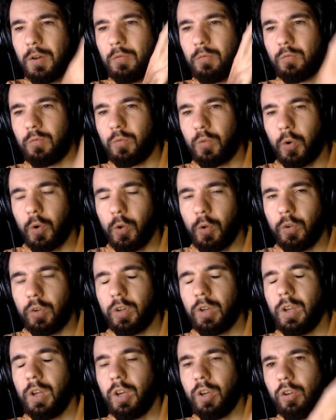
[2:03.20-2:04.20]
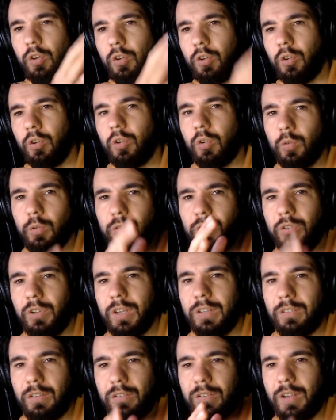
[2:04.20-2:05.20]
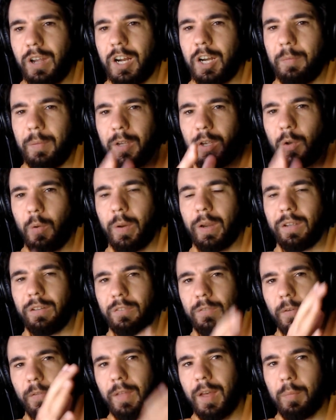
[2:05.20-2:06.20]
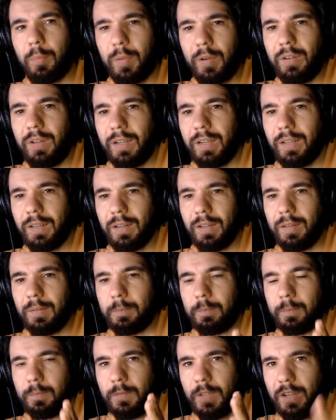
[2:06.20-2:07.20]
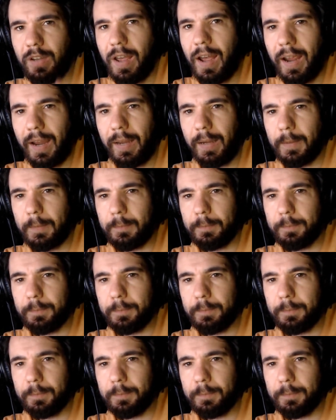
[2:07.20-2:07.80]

route Google says is going to be quickest for that particular day.